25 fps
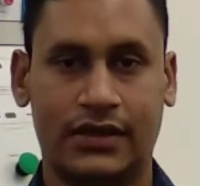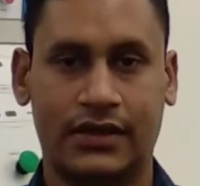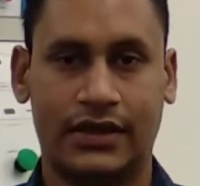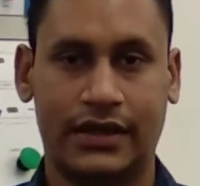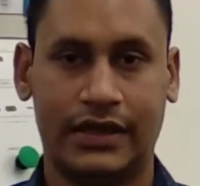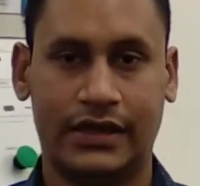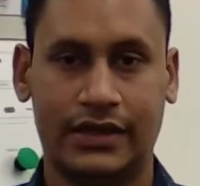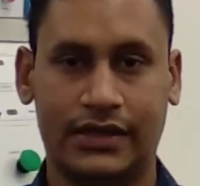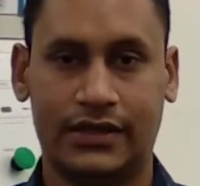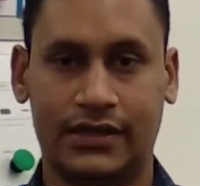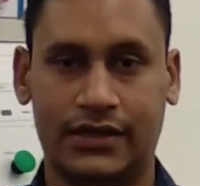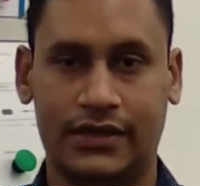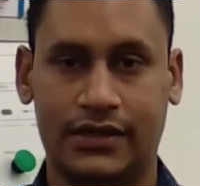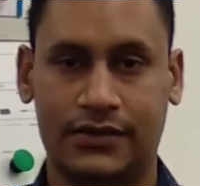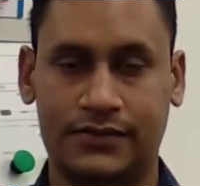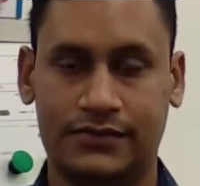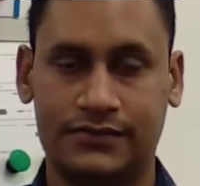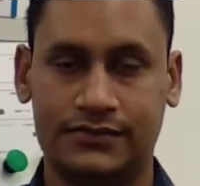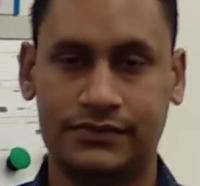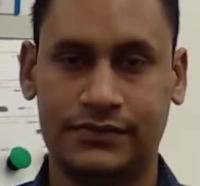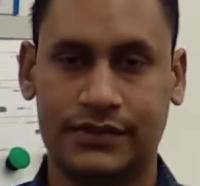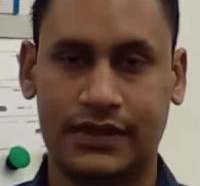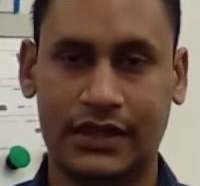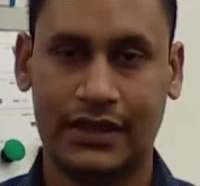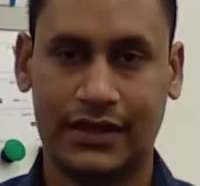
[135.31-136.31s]
in
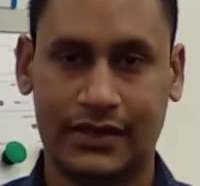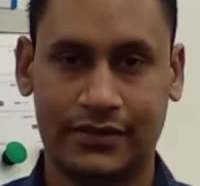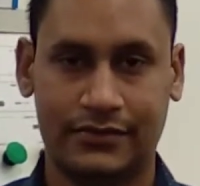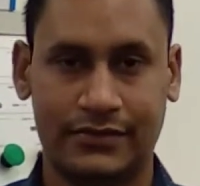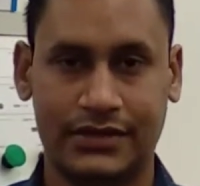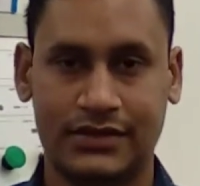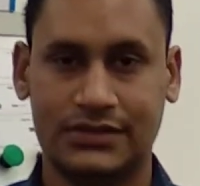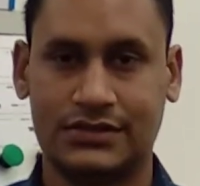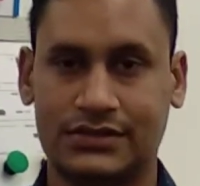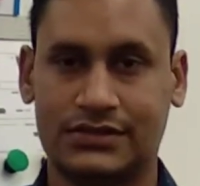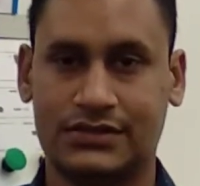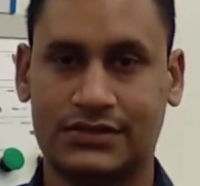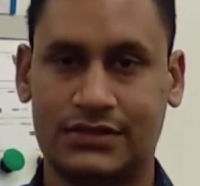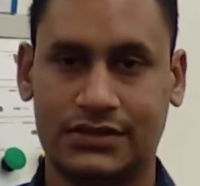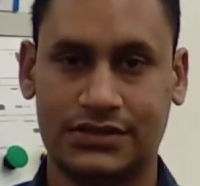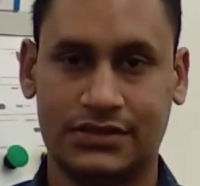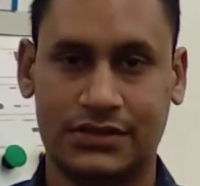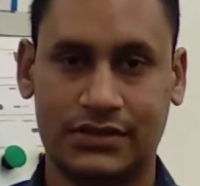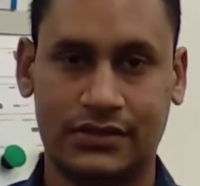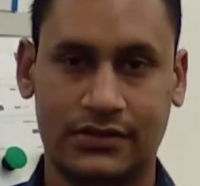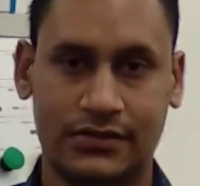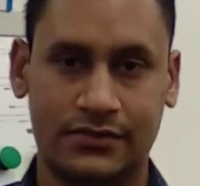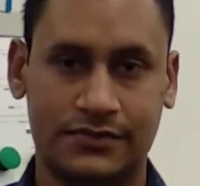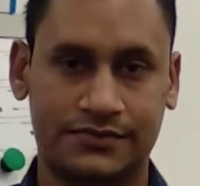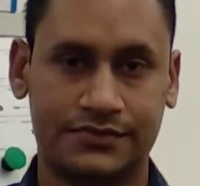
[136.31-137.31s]
Tilak Bridge
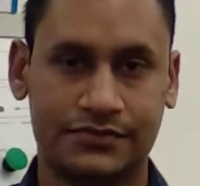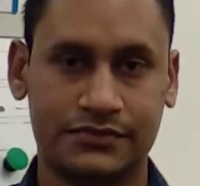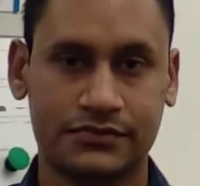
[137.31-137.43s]
station.